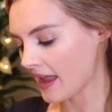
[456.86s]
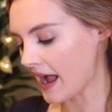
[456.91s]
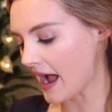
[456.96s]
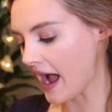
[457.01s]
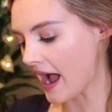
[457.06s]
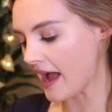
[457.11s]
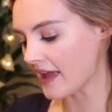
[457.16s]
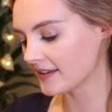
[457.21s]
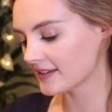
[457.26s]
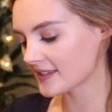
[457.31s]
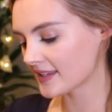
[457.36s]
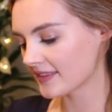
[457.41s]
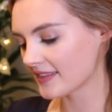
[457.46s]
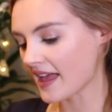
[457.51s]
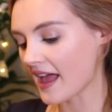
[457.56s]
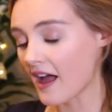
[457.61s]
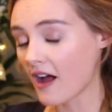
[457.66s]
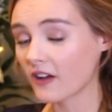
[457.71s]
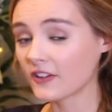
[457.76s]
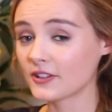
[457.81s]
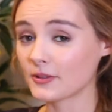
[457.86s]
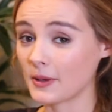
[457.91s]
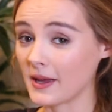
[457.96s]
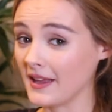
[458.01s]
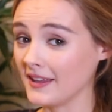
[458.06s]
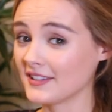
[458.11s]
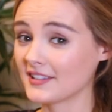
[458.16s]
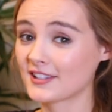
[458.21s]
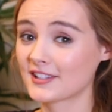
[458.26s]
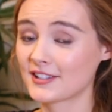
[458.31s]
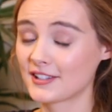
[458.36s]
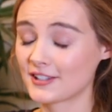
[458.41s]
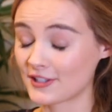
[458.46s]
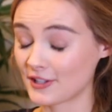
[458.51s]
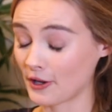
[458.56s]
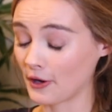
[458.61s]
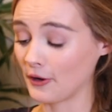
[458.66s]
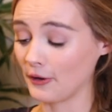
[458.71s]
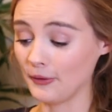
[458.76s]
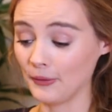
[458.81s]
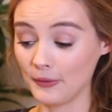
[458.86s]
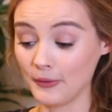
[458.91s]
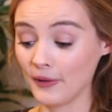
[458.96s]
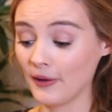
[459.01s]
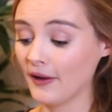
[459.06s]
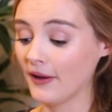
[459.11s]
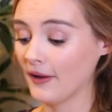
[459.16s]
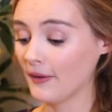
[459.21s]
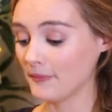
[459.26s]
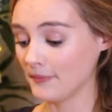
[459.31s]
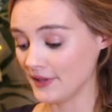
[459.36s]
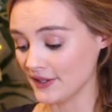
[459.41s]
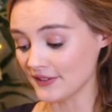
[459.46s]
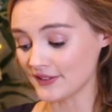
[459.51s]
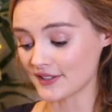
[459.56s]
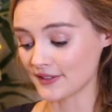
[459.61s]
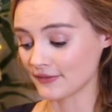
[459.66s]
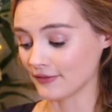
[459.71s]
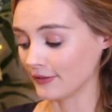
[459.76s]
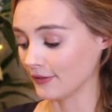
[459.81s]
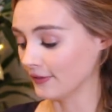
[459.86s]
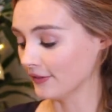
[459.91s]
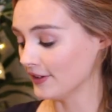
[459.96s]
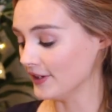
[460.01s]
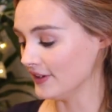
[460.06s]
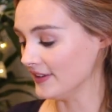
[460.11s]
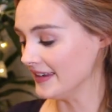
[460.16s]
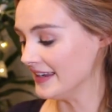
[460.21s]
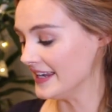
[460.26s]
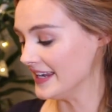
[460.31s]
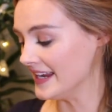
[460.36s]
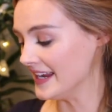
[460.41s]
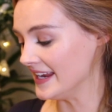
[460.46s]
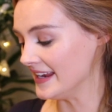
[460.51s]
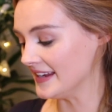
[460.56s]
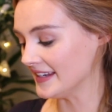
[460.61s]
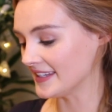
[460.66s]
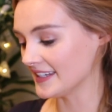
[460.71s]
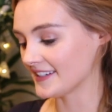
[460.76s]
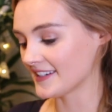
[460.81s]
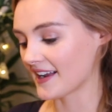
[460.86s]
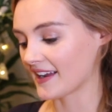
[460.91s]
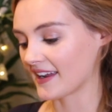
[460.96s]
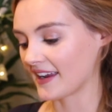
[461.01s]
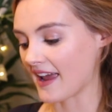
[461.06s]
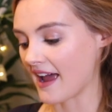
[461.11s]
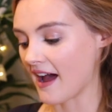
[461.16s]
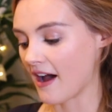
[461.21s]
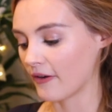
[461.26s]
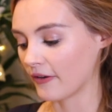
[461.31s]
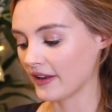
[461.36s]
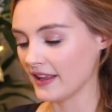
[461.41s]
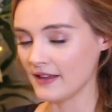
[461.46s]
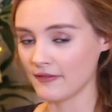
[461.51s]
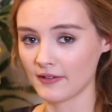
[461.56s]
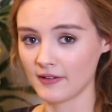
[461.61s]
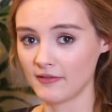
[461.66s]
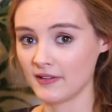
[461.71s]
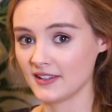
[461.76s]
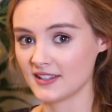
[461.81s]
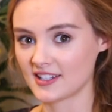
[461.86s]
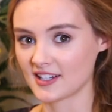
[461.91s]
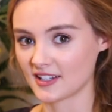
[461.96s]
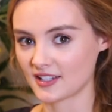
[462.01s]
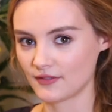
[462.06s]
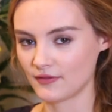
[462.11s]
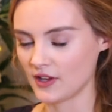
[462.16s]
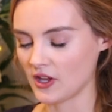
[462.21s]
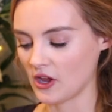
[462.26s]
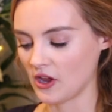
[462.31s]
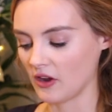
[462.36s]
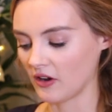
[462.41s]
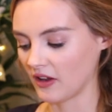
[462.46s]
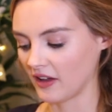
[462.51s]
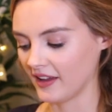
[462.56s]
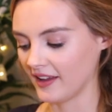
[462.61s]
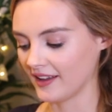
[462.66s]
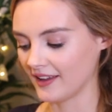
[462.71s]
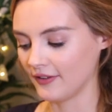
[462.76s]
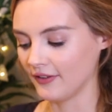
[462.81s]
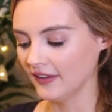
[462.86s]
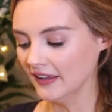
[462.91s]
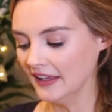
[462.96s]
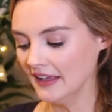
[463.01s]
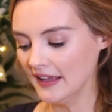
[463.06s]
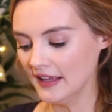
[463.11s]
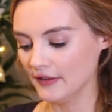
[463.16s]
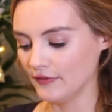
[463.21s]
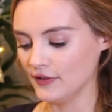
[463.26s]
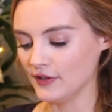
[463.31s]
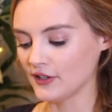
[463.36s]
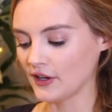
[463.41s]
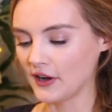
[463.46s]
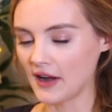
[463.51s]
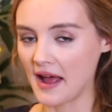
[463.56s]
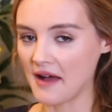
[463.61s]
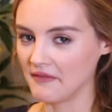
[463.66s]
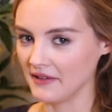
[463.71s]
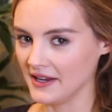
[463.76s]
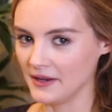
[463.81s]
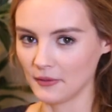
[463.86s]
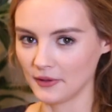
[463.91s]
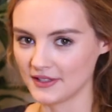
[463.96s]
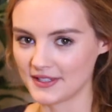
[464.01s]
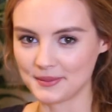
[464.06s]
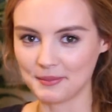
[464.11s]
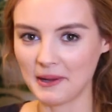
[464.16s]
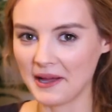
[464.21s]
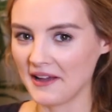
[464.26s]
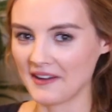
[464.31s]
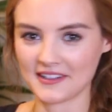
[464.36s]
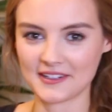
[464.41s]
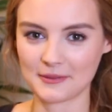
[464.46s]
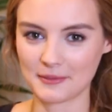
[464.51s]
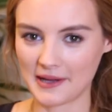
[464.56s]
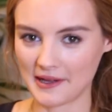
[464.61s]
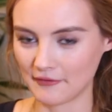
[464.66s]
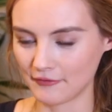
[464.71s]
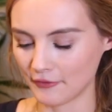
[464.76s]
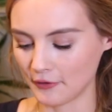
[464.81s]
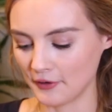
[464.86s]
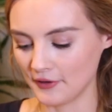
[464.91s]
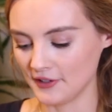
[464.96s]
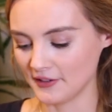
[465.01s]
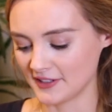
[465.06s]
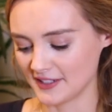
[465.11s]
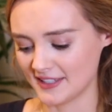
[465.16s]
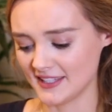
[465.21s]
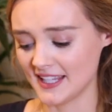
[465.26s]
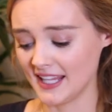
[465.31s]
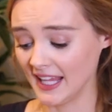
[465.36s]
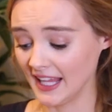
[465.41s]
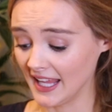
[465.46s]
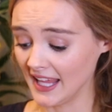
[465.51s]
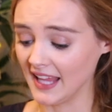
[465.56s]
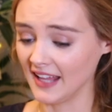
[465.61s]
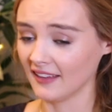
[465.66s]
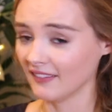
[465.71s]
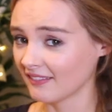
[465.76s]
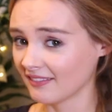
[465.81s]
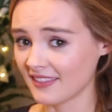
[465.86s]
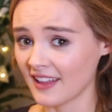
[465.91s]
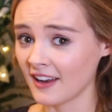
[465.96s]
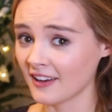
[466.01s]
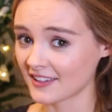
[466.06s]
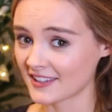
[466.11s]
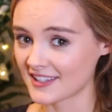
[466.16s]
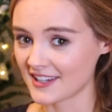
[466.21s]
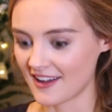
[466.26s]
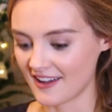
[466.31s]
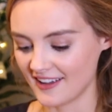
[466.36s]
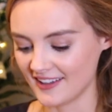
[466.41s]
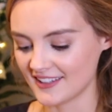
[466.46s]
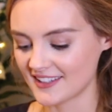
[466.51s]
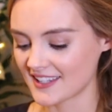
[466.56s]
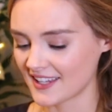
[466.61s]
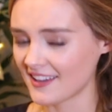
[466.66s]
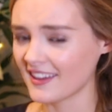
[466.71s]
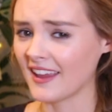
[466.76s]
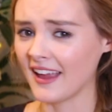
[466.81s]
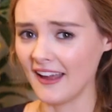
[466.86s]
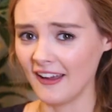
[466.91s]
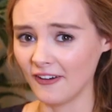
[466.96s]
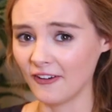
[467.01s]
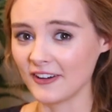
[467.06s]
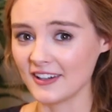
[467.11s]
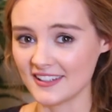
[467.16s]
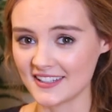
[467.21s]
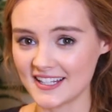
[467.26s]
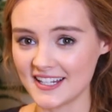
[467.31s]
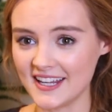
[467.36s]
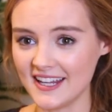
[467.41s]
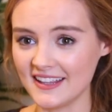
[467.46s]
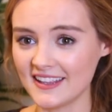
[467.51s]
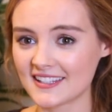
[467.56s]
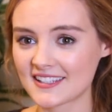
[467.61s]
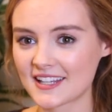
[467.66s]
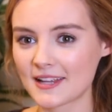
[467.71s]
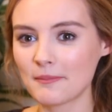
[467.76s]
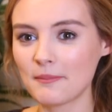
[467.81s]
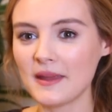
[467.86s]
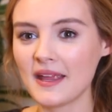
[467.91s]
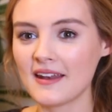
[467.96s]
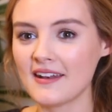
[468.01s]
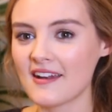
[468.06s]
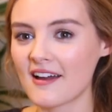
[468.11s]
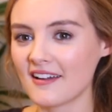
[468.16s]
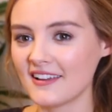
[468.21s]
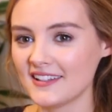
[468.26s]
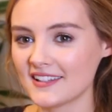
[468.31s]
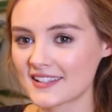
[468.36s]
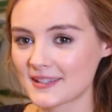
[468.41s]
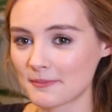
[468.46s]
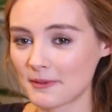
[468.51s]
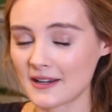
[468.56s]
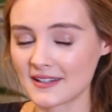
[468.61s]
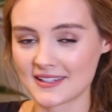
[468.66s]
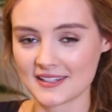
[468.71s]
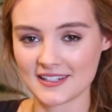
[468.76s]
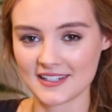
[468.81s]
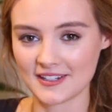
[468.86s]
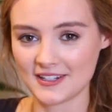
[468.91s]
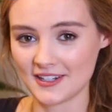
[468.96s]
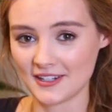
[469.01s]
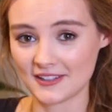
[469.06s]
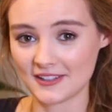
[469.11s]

and their underwear is so beautiful. You need to check it out, even if it's just for you. Like, if you don't have anyone to buy underwear for and you're just thinking, that looks nice. Yeah, honestly, this could be a nice present to